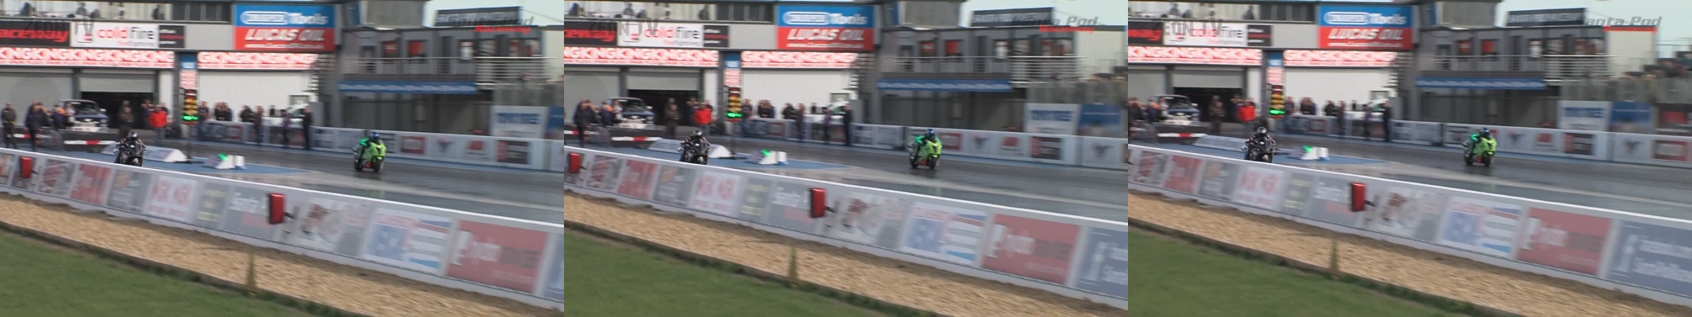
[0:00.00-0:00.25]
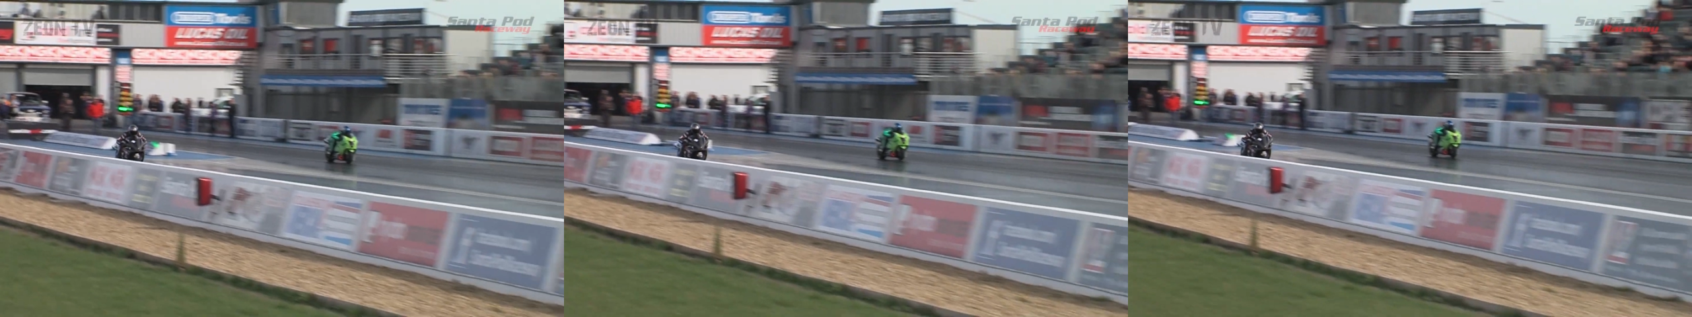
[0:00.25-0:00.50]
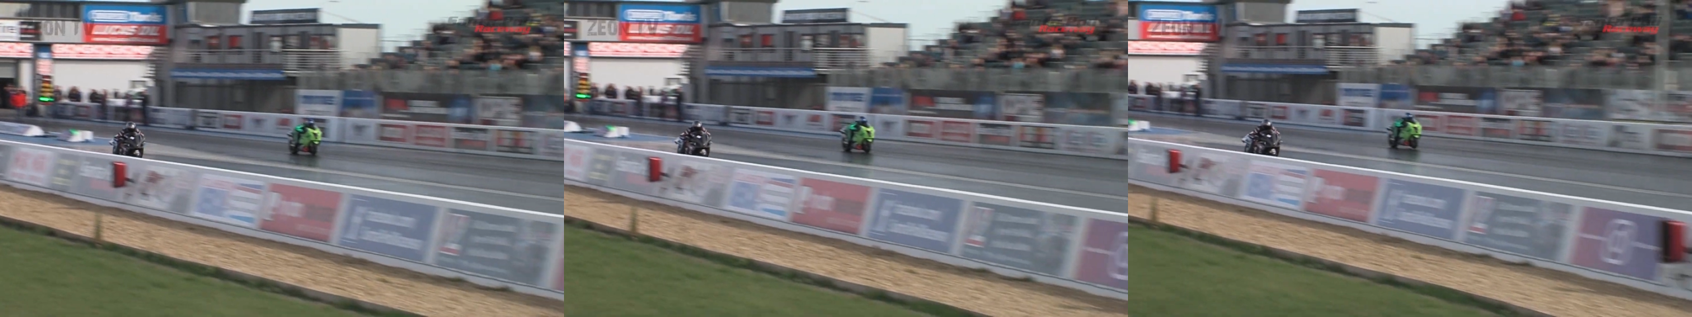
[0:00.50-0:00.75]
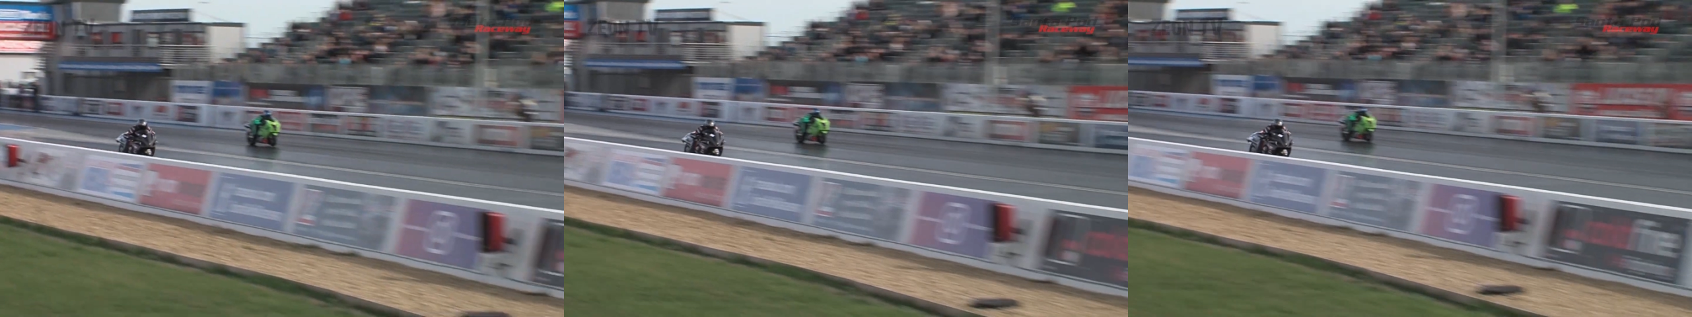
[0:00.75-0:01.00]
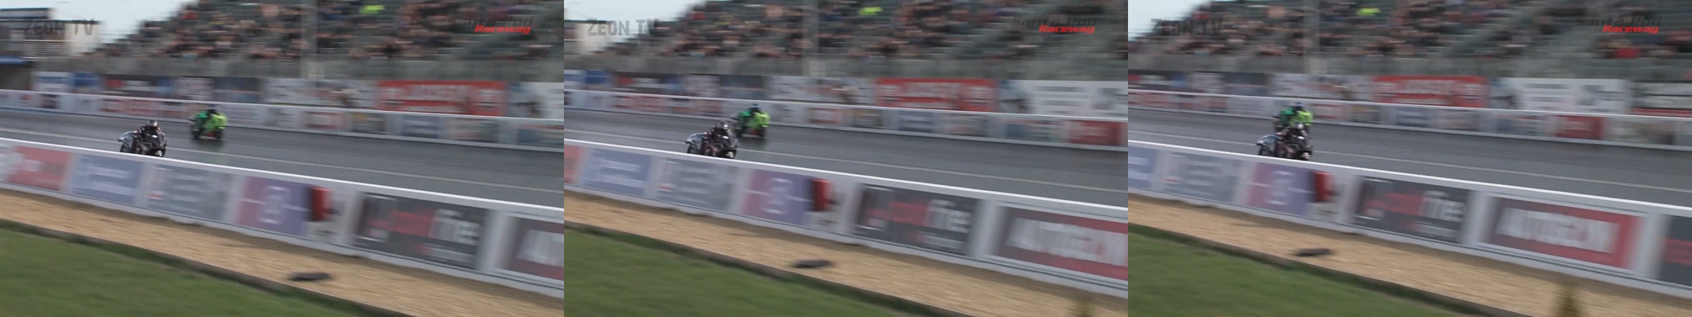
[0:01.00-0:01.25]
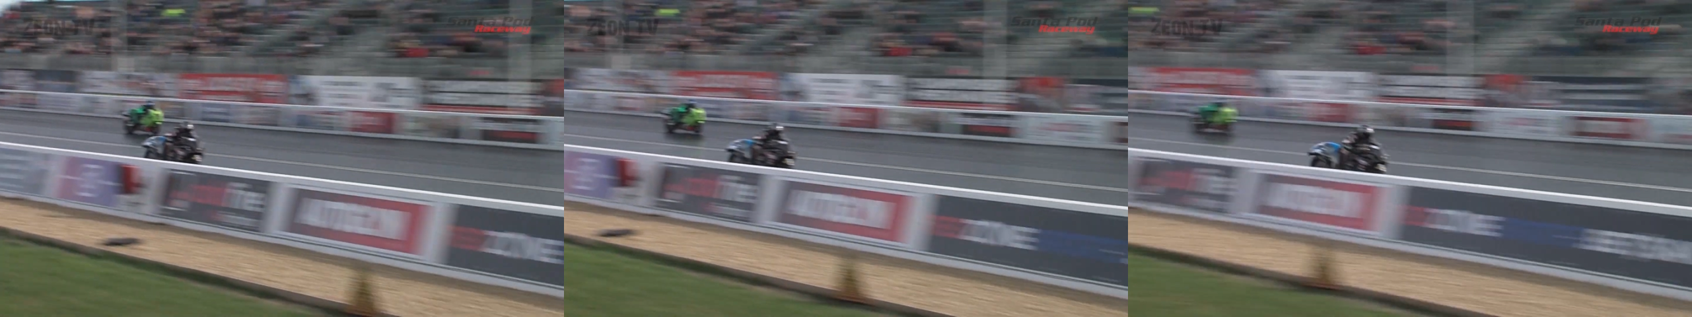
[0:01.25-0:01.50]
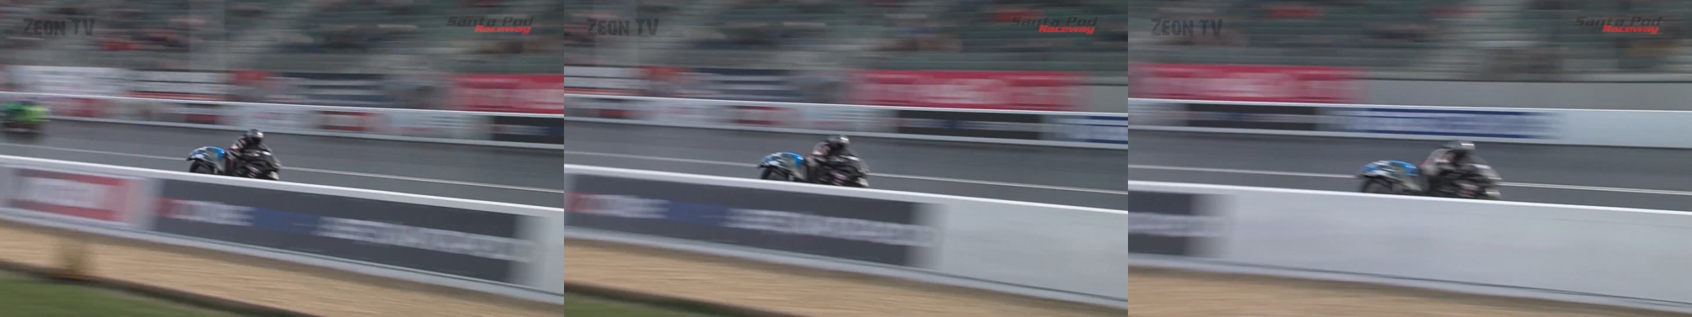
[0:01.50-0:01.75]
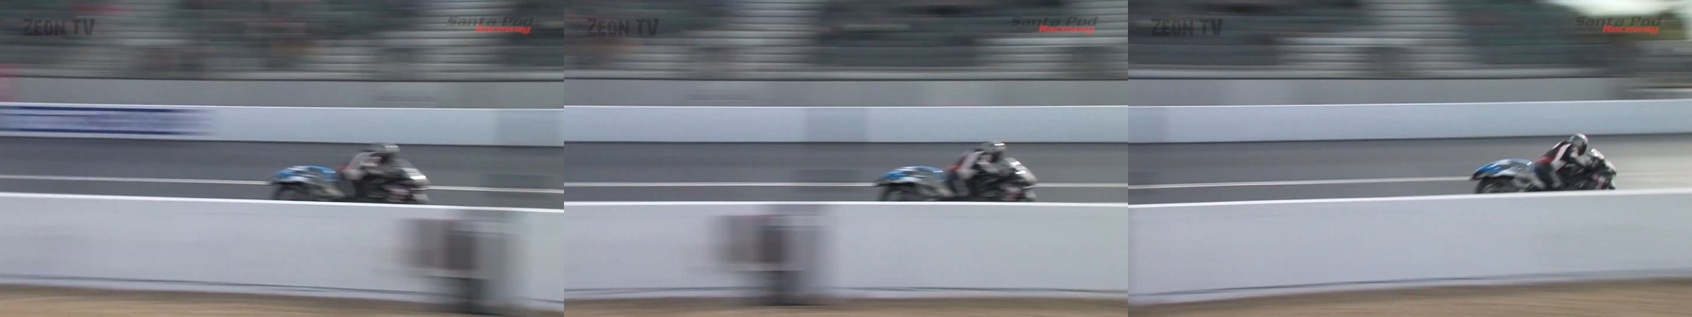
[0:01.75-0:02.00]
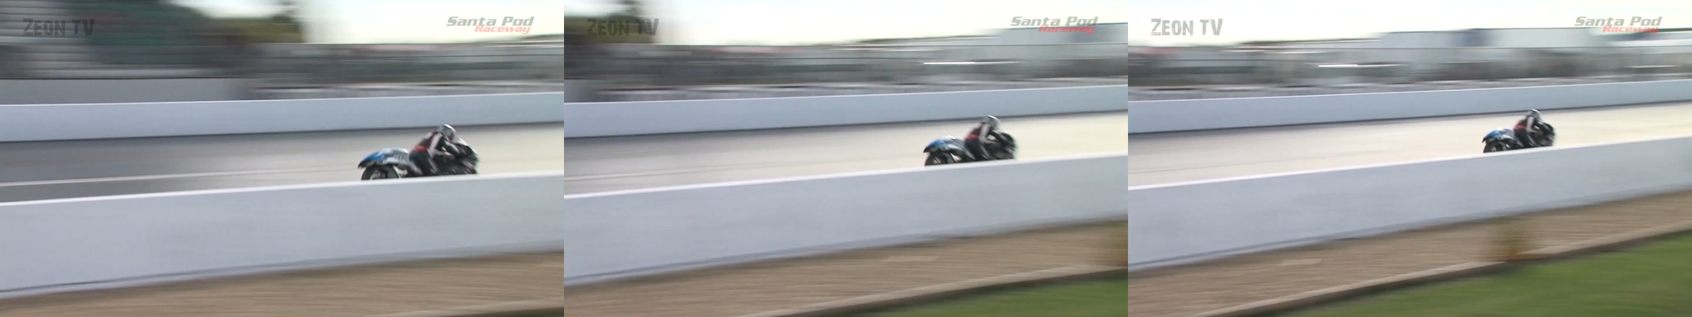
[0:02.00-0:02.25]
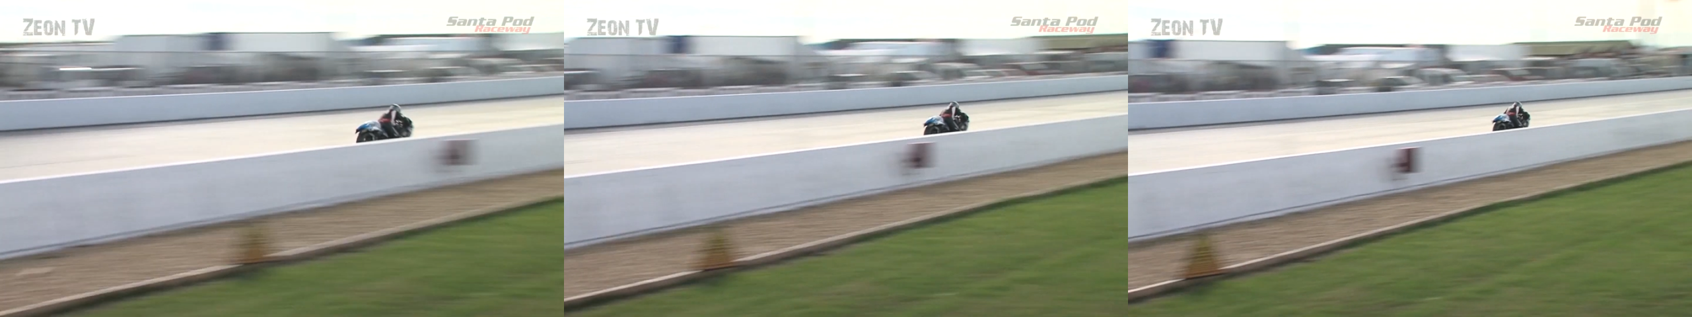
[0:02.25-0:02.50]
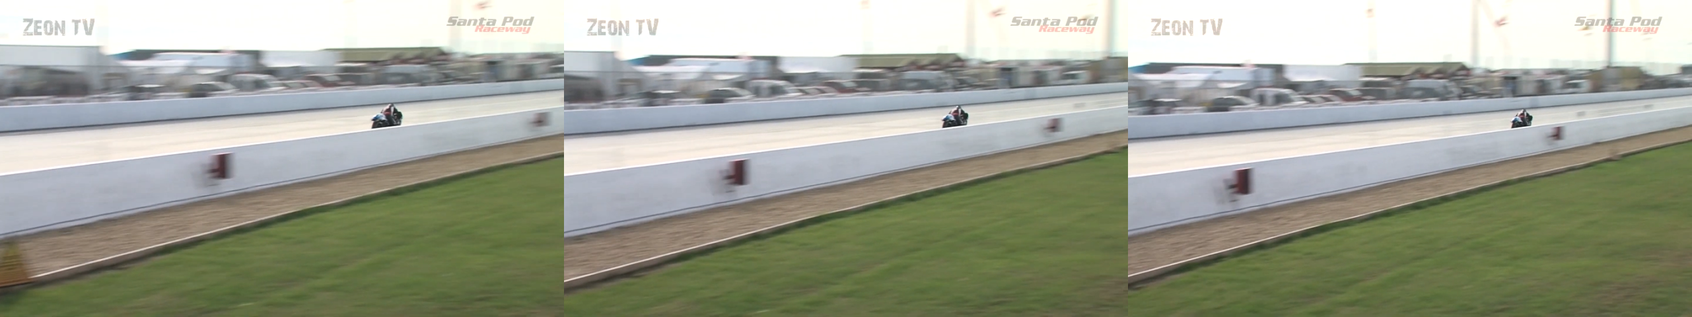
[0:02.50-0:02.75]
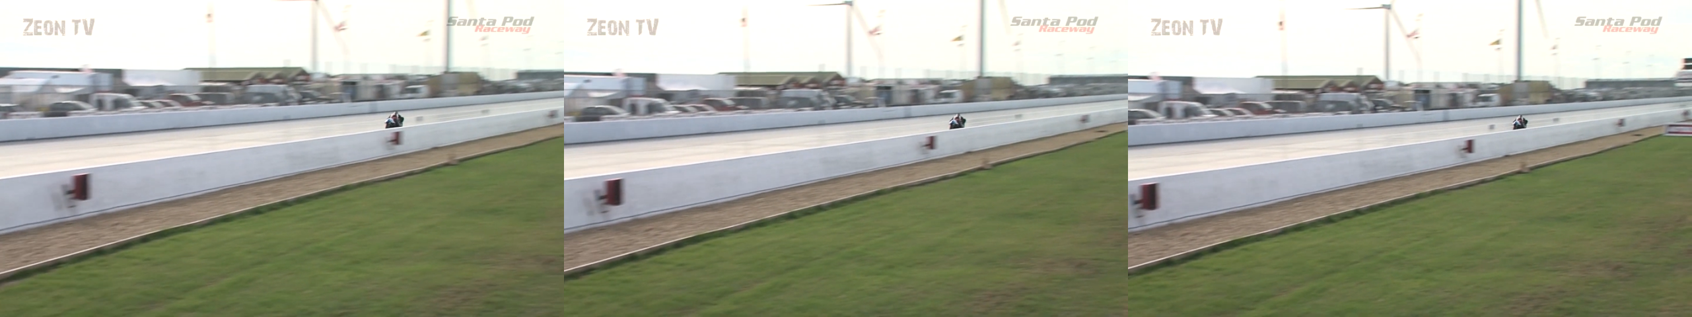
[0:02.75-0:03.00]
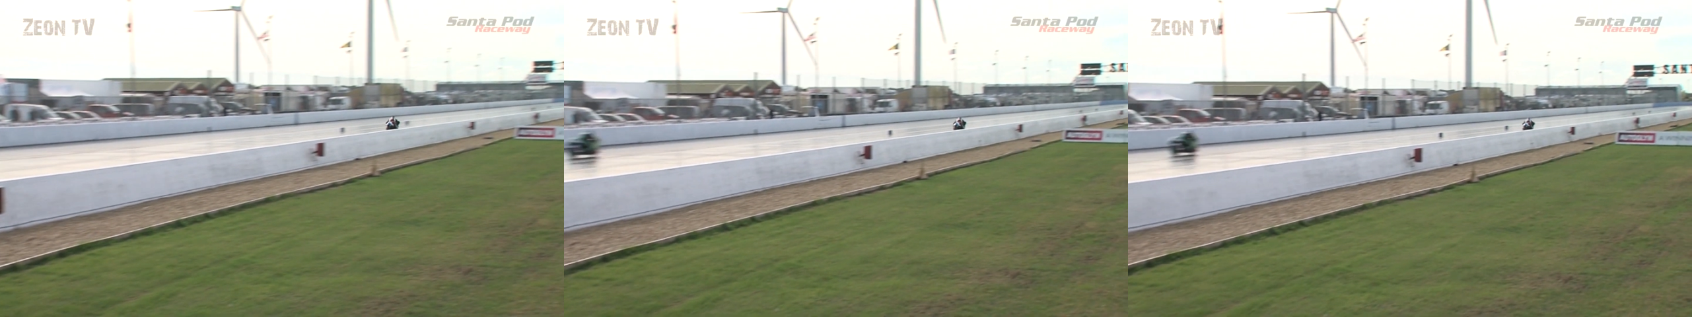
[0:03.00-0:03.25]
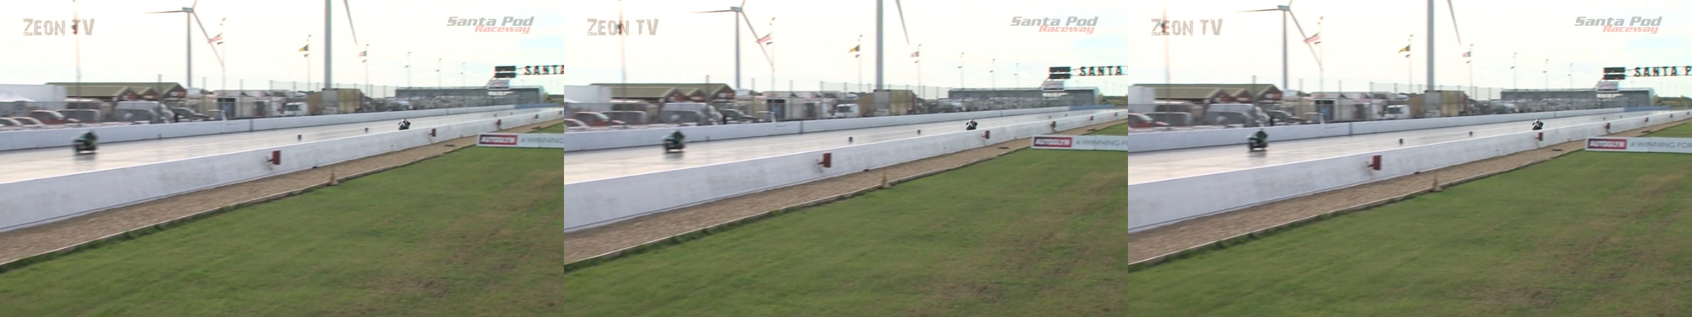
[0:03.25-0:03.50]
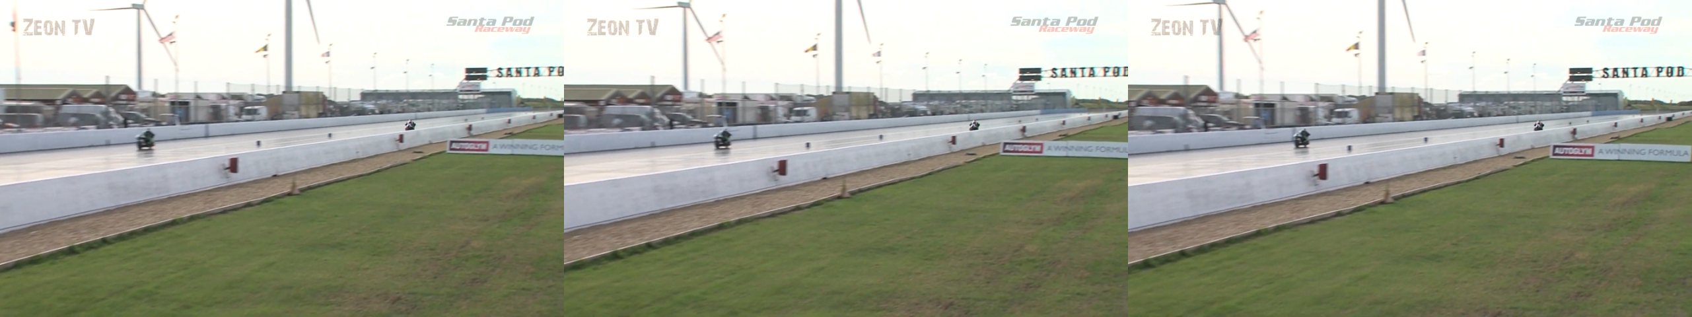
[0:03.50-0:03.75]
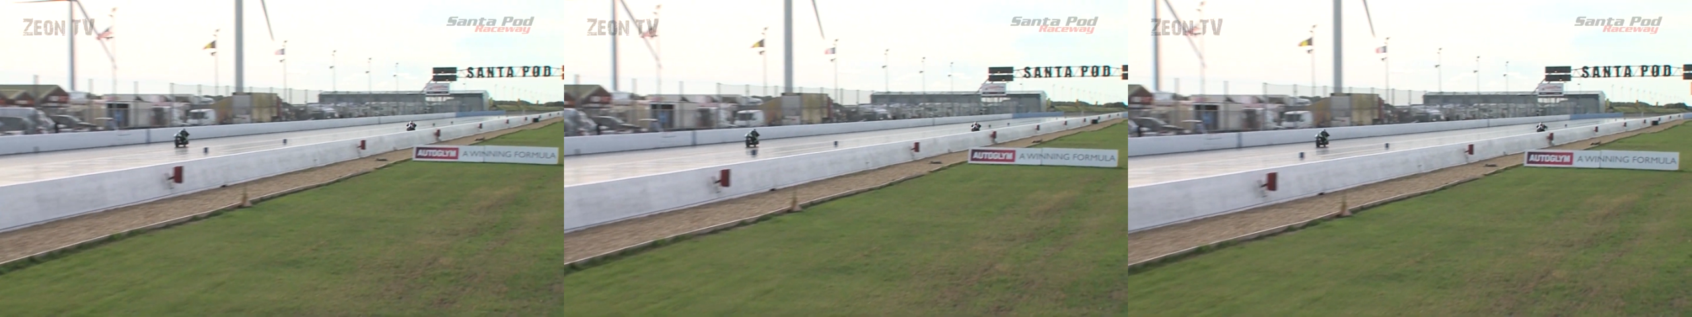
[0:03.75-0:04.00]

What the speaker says: (no speaker visible)